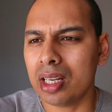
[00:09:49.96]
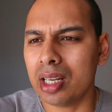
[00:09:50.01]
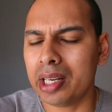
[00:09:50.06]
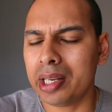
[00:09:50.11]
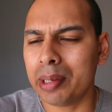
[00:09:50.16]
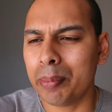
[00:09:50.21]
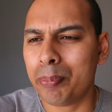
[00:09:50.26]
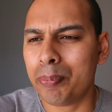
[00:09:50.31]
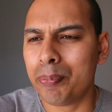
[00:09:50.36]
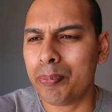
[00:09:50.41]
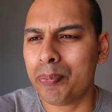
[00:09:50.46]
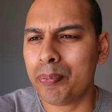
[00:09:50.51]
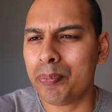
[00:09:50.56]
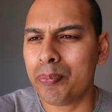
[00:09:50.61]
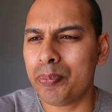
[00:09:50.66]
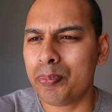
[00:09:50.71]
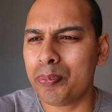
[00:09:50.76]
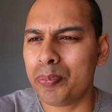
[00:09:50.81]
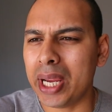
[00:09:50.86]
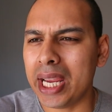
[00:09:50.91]

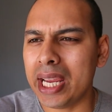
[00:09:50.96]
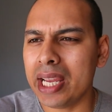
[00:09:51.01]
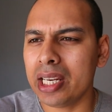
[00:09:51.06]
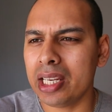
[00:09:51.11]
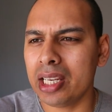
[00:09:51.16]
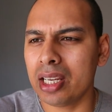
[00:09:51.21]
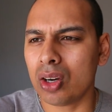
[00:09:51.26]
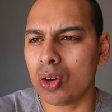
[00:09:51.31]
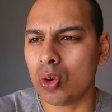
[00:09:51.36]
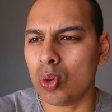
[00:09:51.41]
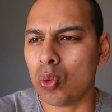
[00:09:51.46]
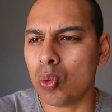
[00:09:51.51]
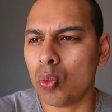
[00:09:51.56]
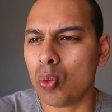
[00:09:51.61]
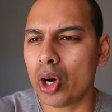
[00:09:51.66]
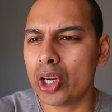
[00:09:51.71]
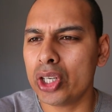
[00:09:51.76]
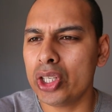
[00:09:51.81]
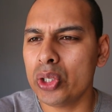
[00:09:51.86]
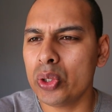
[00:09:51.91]
Ribeiro,
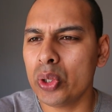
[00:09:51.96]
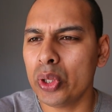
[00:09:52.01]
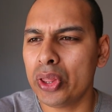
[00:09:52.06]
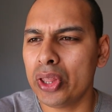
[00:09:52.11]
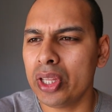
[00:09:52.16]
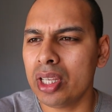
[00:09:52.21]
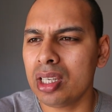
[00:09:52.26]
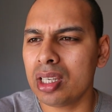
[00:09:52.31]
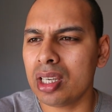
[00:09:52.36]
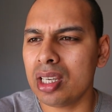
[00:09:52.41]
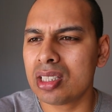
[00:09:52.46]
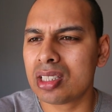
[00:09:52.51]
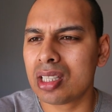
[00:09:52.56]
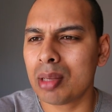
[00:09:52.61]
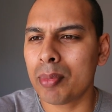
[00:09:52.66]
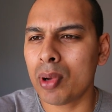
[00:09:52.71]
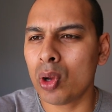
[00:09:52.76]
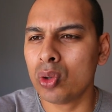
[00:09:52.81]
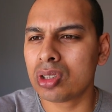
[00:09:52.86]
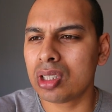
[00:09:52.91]
what do you think is the
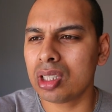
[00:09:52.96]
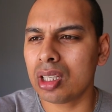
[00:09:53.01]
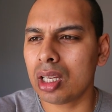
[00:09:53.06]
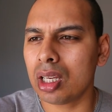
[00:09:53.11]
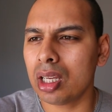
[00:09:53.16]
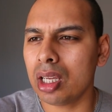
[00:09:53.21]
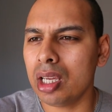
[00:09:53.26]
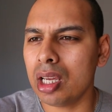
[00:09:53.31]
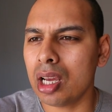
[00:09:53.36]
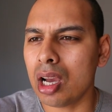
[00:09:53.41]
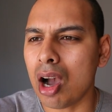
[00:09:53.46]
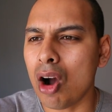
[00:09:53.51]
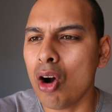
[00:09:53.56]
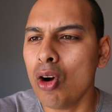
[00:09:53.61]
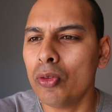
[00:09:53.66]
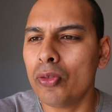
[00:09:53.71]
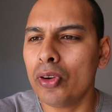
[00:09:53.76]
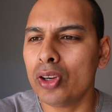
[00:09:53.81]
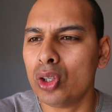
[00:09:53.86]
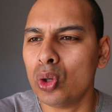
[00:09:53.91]
most
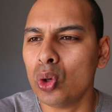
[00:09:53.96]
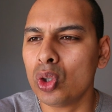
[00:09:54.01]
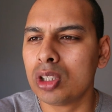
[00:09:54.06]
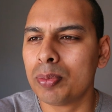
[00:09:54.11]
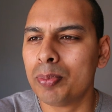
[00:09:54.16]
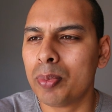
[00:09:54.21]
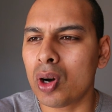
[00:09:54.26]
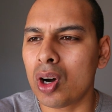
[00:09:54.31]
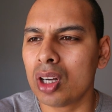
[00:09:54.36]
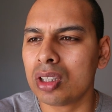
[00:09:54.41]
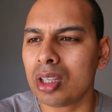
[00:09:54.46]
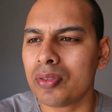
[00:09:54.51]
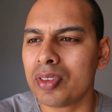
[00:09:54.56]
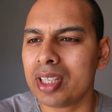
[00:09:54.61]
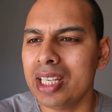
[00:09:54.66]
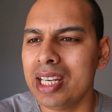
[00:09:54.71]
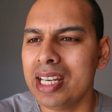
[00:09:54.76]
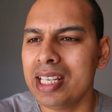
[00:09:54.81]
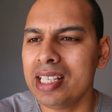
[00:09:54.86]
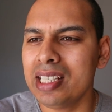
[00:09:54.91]
overlooked part of
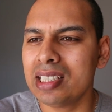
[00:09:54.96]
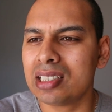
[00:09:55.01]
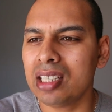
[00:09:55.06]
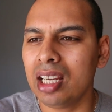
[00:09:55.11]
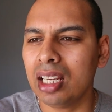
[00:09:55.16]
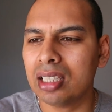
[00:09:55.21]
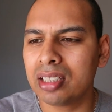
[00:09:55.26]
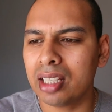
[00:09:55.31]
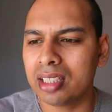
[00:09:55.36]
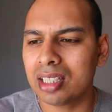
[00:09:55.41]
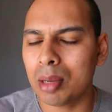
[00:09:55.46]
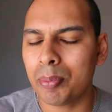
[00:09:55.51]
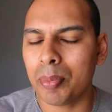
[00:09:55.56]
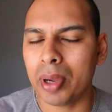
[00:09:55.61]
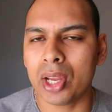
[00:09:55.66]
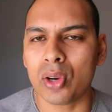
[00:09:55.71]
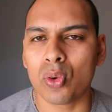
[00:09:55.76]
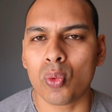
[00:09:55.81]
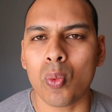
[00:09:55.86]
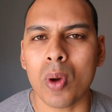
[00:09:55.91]
an EDC setup
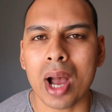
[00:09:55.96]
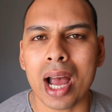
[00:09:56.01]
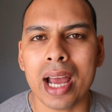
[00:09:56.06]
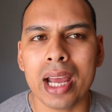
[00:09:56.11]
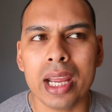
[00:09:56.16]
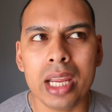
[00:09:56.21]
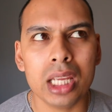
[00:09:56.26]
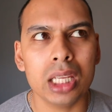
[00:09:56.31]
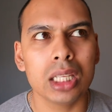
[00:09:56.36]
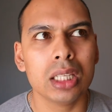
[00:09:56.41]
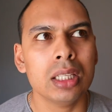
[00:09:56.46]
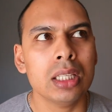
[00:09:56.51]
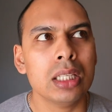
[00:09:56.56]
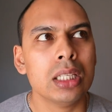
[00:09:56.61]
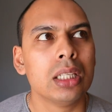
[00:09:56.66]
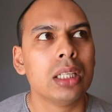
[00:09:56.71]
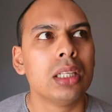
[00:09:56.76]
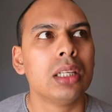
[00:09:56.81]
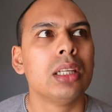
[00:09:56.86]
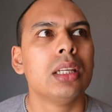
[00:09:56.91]
and why?
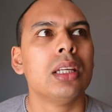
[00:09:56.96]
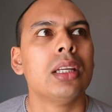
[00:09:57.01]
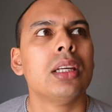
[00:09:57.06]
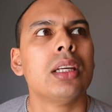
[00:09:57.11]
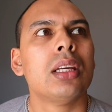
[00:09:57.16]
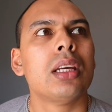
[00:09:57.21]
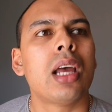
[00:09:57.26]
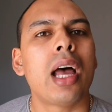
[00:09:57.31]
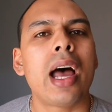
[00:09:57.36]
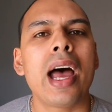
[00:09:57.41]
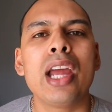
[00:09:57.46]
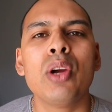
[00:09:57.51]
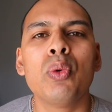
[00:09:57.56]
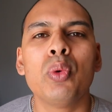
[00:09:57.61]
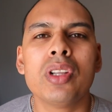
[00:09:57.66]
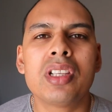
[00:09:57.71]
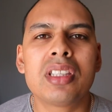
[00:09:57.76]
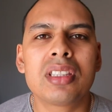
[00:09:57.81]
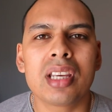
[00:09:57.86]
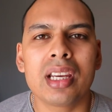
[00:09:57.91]
I
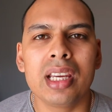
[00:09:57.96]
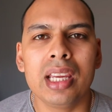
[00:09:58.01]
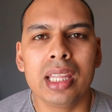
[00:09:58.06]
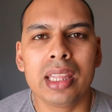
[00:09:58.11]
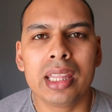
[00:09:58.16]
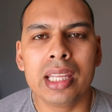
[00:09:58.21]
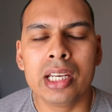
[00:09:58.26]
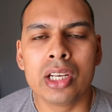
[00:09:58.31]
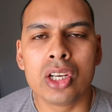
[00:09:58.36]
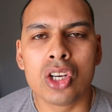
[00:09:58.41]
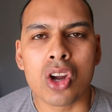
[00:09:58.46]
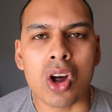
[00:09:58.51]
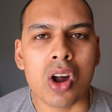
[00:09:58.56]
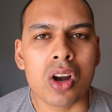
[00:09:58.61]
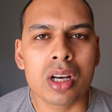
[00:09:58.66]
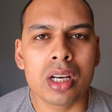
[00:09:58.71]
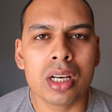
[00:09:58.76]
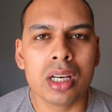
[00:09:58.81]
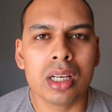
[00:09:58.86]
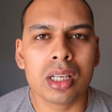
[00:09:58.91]
would say the
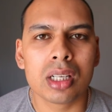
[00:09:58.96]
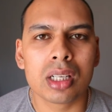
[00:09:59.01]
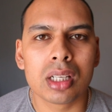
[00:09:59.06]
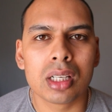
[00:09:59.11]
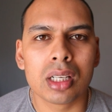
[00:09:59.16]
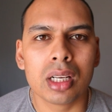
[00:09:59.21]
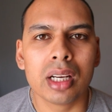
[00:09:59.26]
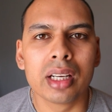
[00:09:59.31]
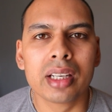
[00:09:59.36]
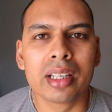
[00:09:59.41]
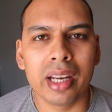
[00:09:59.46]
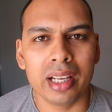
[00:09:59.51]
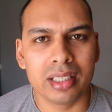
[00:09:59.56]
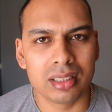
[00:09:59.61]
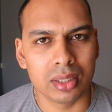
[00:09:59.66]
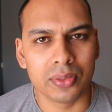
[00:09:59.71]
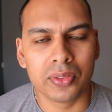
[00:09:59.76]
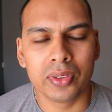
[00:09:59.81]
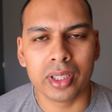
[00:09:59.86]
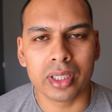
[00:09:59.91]

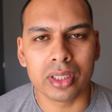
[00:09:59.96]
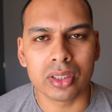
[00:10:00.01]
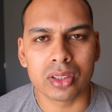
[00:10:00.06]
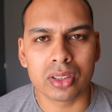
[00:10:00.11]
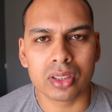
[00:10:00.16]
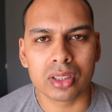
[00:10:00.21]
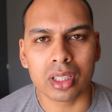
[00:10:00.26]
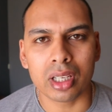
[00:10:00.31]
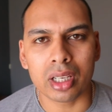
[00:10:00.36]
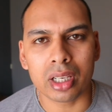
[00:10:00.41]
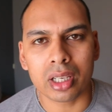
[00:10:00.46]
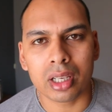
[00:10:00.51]
non-aggressive things.